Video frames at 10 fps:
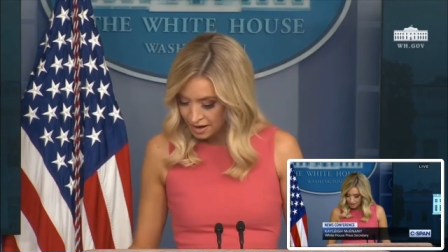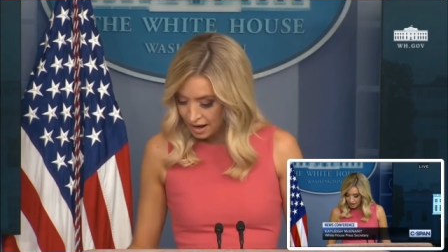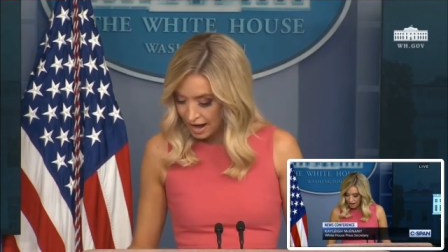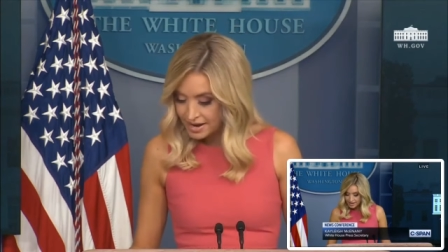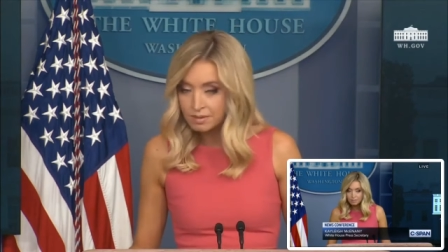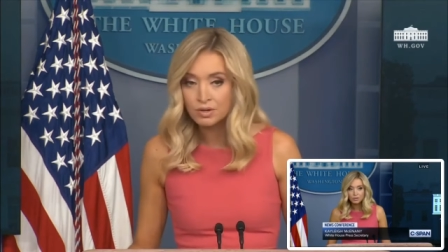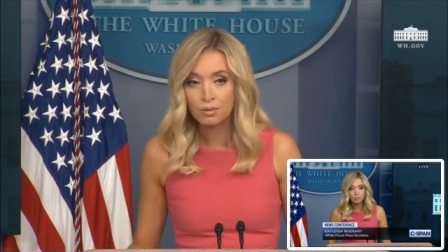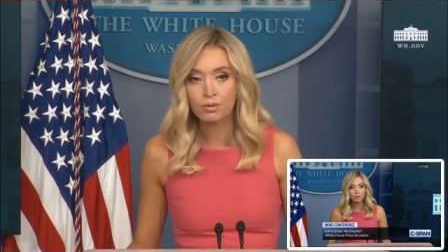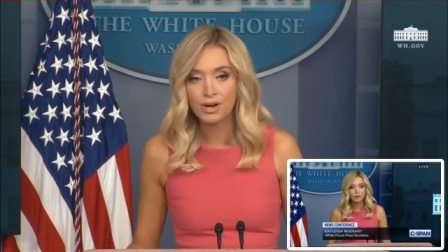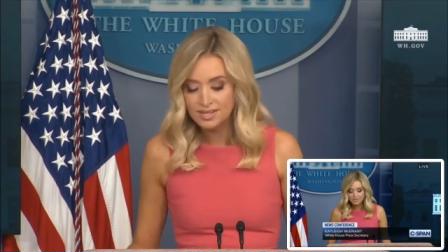I am your
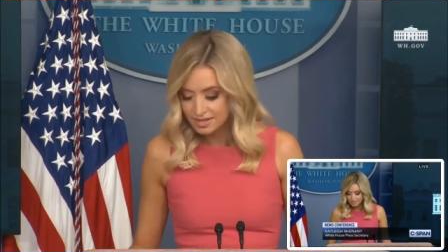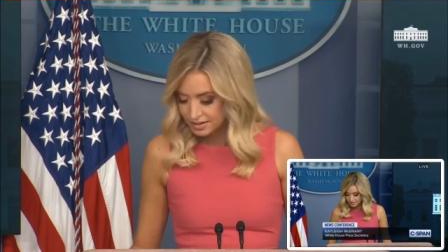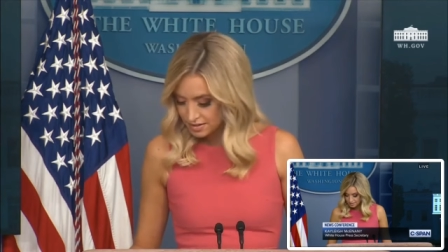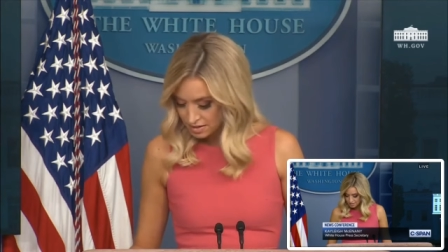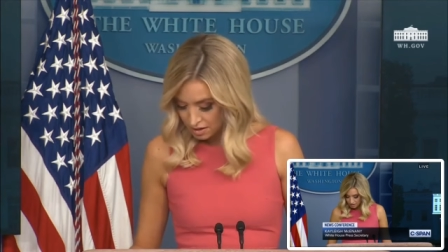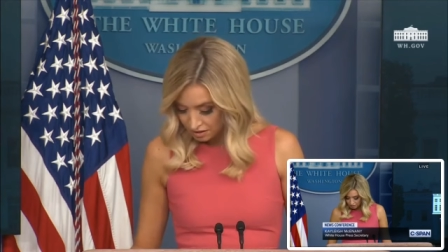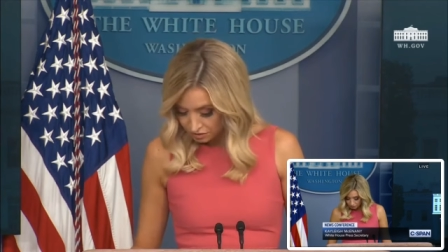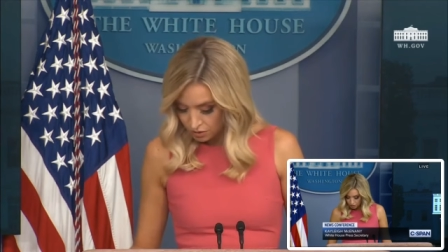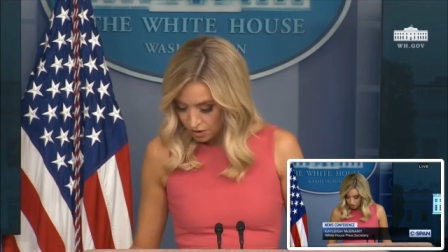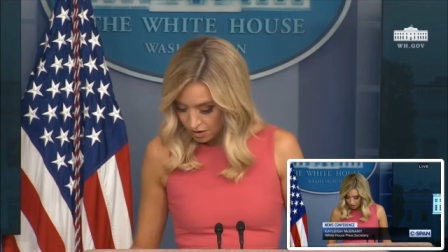president of
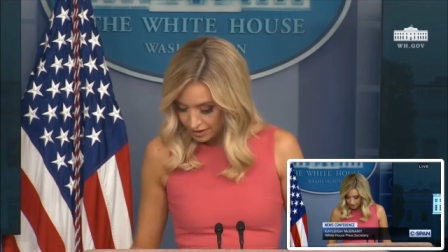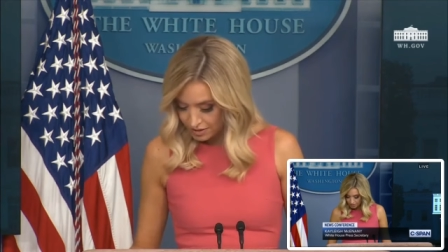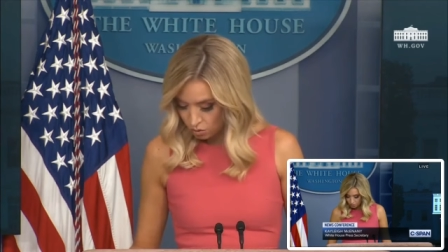law and